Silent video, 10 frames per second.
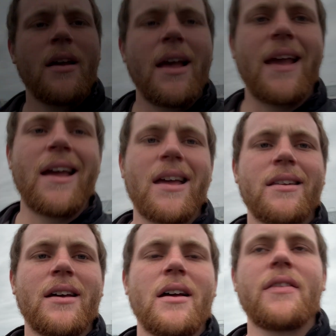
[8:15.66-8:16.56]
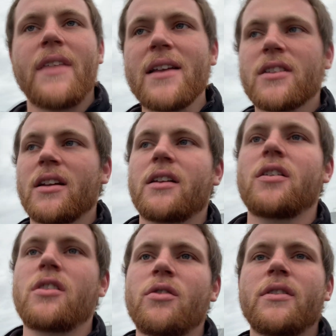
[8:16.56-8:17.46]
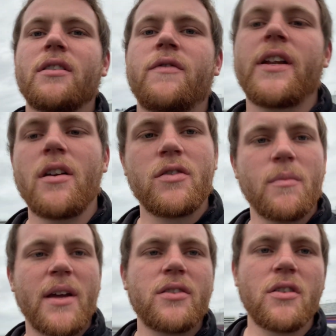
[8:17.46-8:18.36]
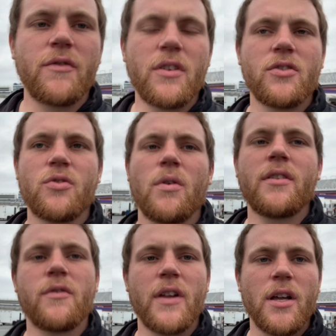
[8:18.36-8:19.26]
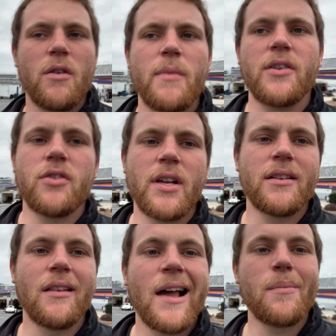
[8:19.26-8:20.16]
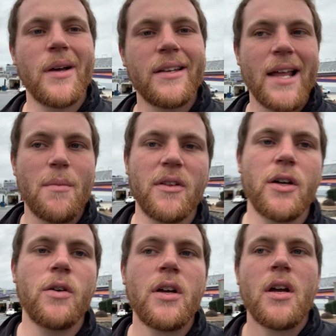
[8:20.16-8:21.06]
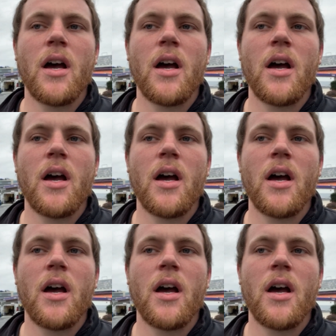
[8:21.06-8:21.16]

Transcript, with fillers: And uh, that's going to conclude this video. So make sure if you enjoyed this video, make sure you hit the like button down below.